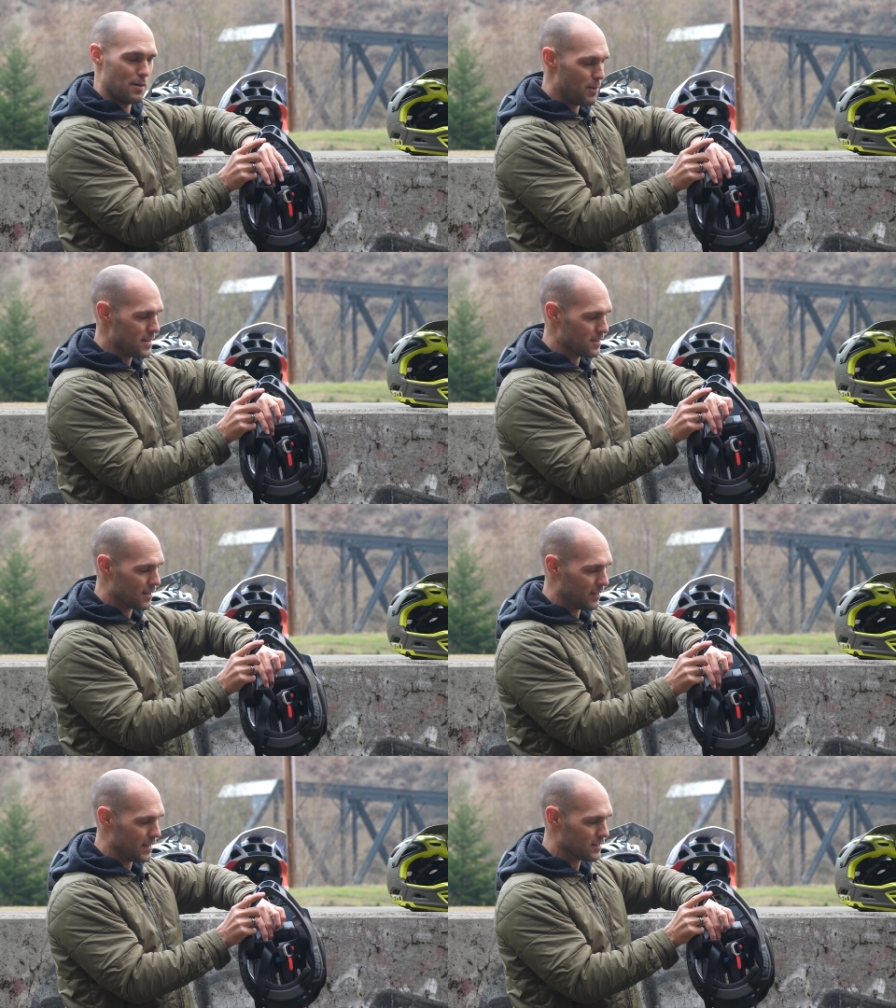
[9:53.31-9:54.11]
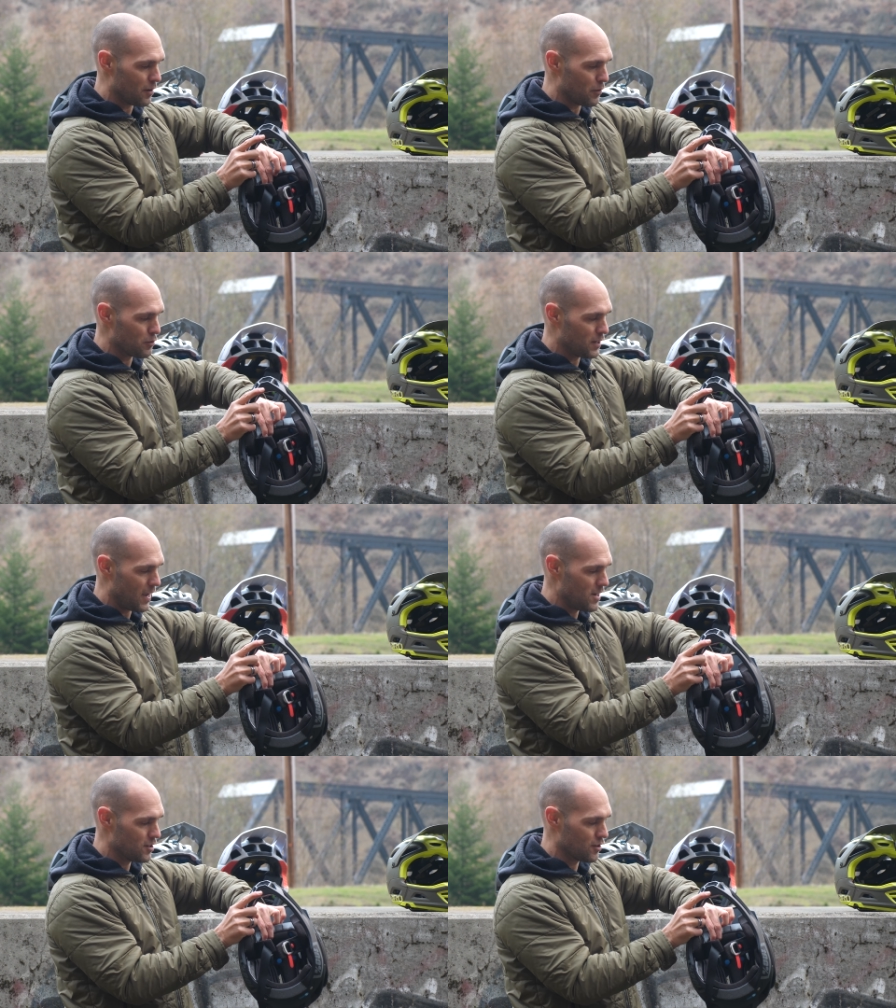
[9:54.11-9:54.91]
And basically it's a
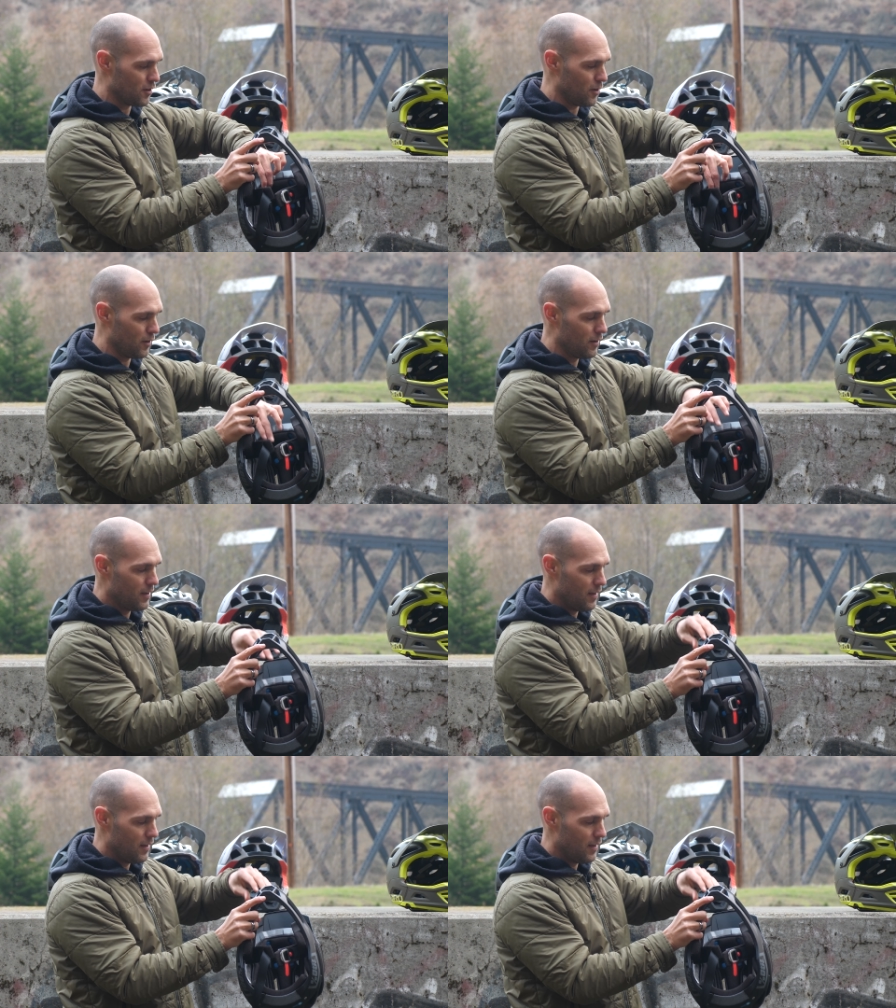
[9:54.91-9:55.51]
rotational